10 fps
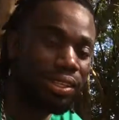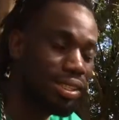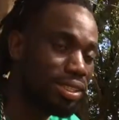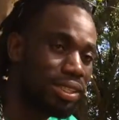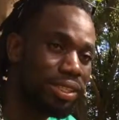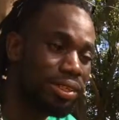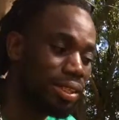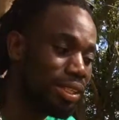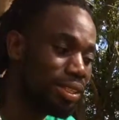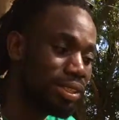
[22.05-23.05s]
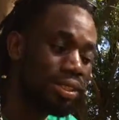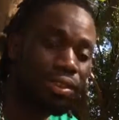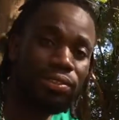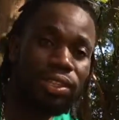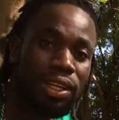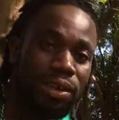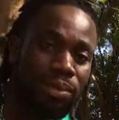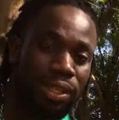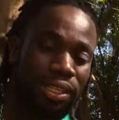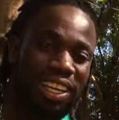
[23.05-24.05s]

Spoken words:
this rafting company,